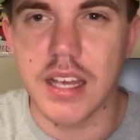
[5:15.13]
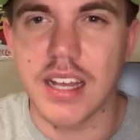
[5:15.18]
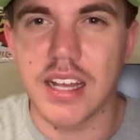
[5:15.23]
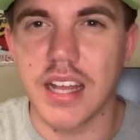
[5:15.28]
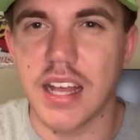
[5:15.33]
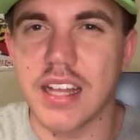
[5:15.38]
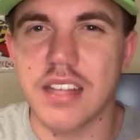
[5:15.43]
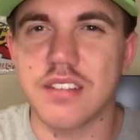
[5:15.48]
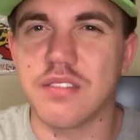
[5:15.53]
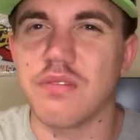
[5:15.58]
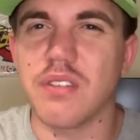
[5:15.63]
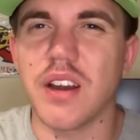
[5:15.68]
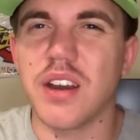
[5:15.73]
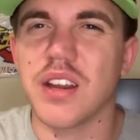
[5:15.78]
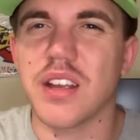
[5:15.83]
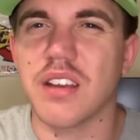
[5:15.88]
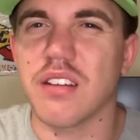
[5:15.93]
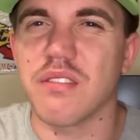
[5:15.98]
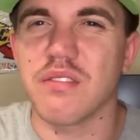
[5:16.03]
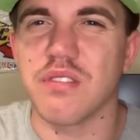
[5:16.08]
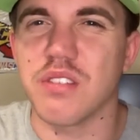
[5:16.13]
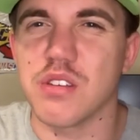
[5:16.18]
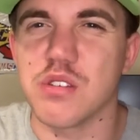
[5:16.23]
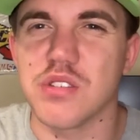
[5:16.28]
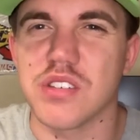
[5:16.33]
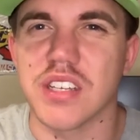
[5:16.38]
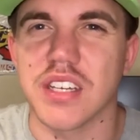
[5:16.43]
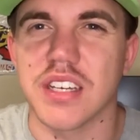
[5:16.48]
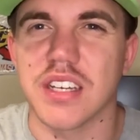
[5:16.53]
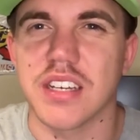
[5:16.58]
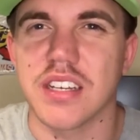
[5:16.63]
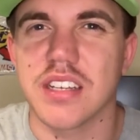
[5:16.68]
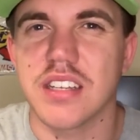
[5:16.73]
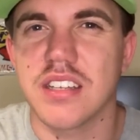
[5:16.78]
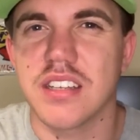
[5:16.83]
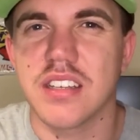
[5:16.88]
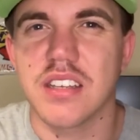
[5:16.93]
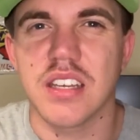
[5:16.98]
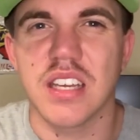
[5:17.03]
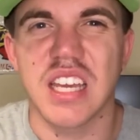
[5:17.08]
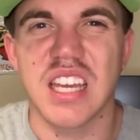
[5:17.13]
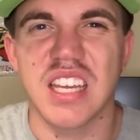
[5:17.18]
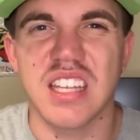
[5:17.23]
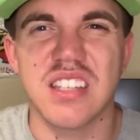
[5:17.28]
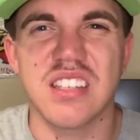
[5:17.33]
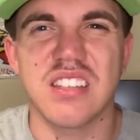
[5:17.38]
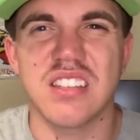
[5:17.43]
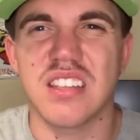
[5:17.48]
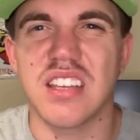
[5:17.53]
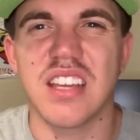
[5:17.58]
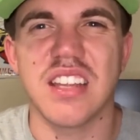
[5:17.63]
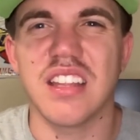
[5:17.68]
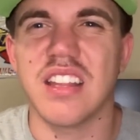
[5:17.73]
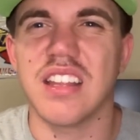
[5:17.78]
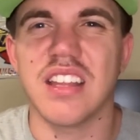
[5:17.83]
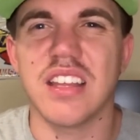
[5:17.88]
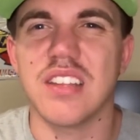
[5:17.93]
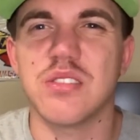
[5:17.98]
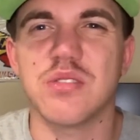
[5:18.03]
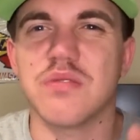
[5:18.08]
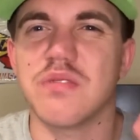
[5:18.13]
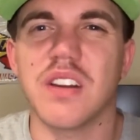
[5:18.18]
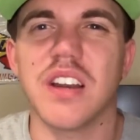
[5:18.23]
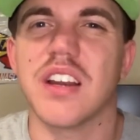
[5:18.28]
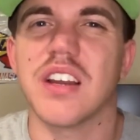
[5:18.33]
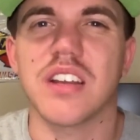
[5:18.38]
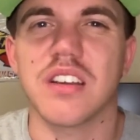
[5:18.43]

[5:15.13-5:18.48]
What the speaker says: it's very confusing. It's very